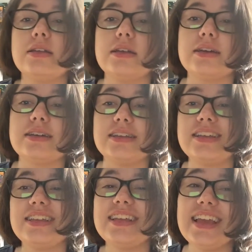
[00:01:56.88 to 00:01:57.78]

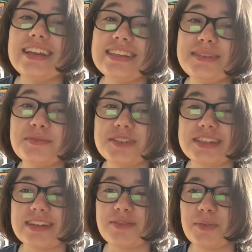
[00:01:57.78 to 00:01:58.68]

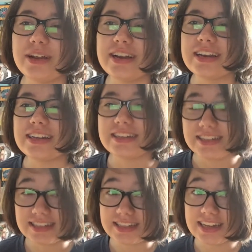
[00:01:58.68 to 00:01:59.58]
18% of
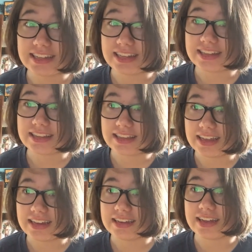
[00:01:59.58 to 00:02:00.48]
Americans say that
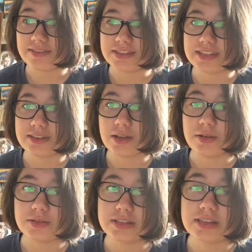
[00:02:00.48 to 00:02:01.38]
they have seen a
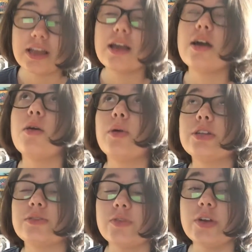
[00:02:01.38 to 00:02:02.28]
ghost,
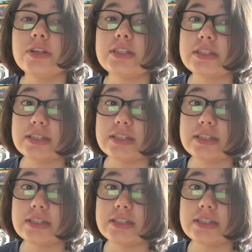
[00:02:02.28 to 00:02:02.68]
which at first